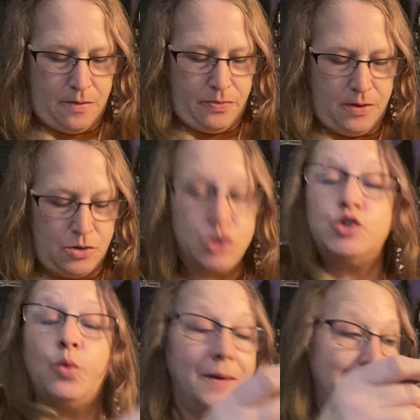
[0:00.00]
There's
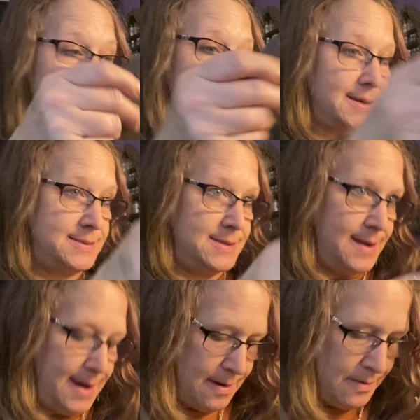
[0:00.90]
twenty sticks in
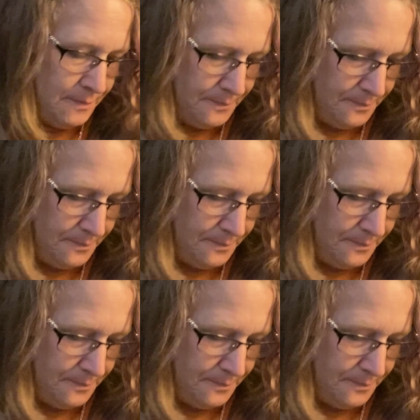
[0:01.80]
there.